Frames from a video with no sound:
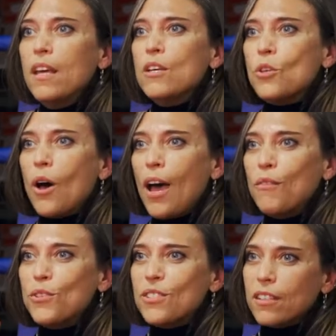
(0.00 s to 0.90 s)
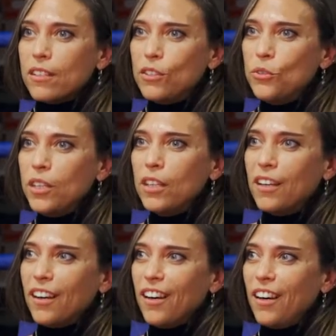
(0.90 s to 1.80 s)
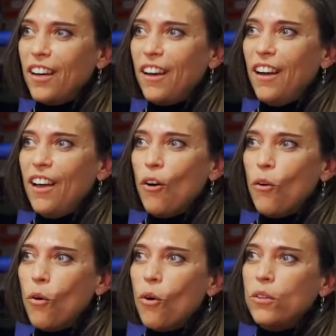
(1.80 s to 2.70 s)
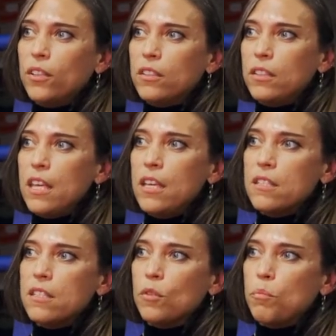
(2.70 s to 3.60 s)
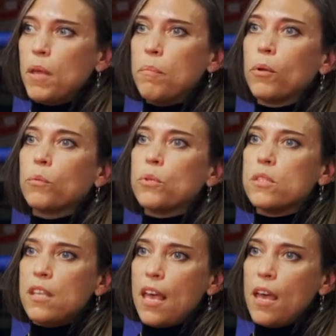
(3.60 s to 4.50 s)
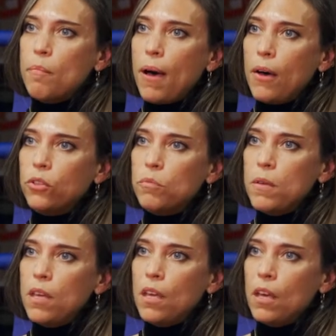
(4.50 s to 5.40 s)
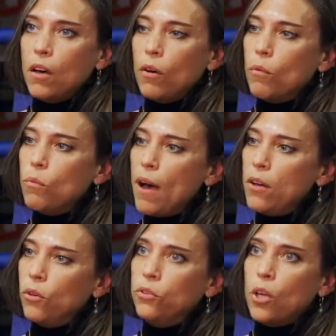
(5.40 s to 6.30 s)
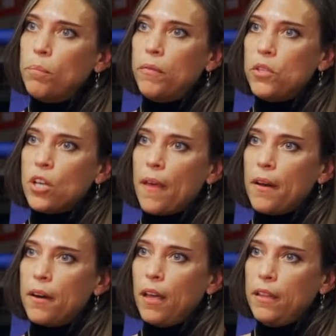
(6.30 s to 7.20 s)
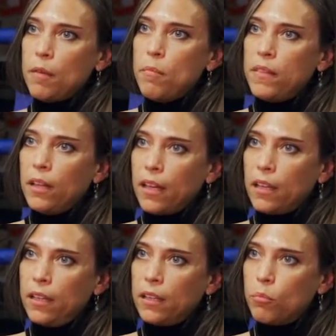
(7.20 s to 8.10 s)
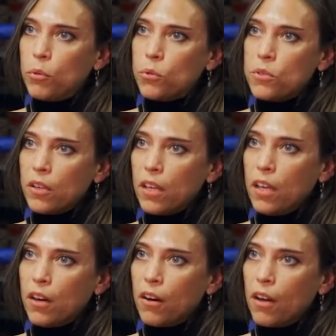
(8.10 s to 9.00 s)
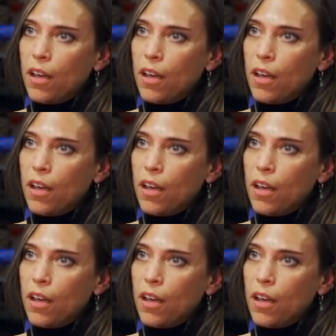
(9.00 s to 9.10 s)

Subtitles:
So I was doing all the things that people would say about me, one on top of each other. And I made like a little bruisery here.